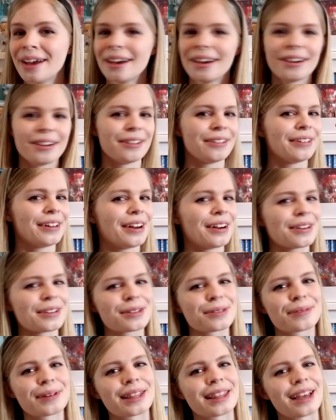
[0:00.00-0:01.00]
who knows
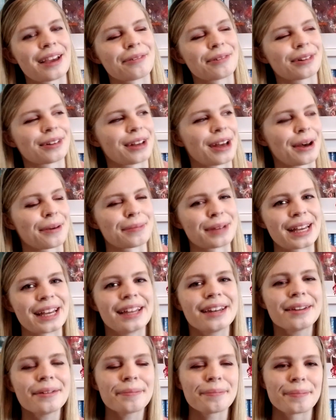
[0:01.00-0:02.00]
when they will come
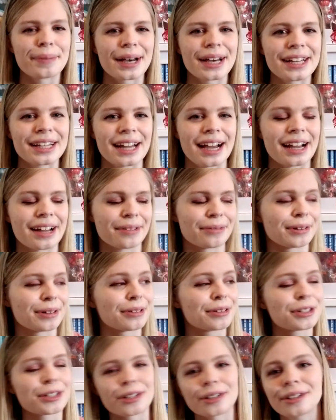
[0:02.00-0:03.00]
in, but I will
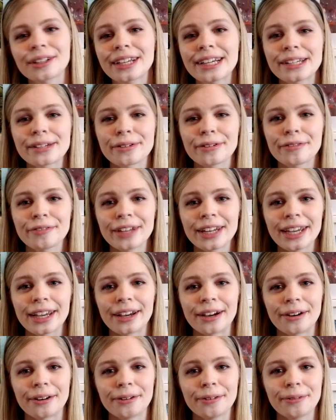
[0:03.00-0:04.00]
surely do a
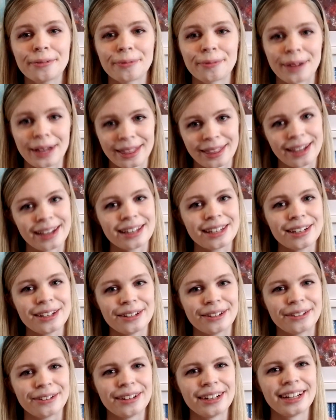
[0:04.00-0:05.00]
video when they
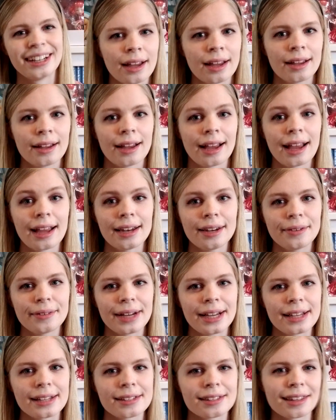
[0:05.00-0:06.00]
do.
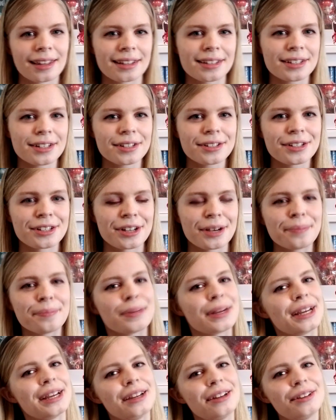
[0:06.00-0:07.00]
Anyways, let's just jump
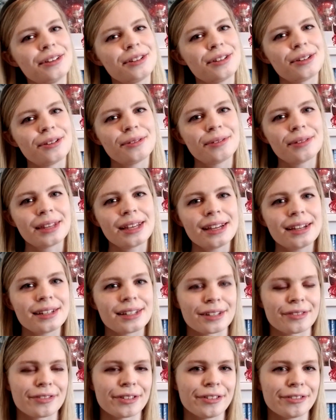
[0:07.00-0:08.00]
into the
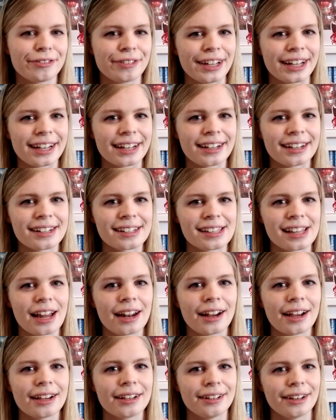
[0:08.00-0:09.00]
different figures that
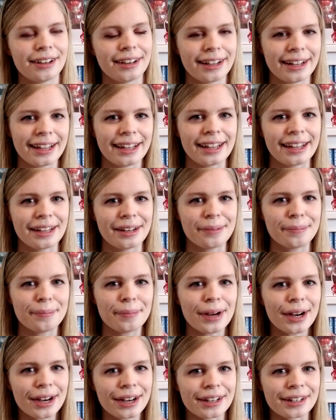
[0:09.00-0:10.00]
I got in
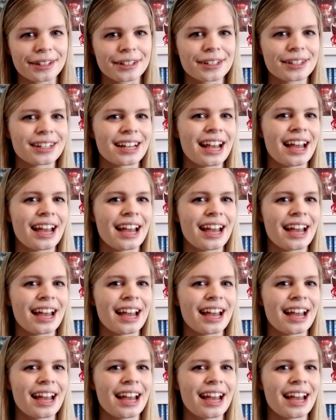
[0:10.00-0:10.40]
March.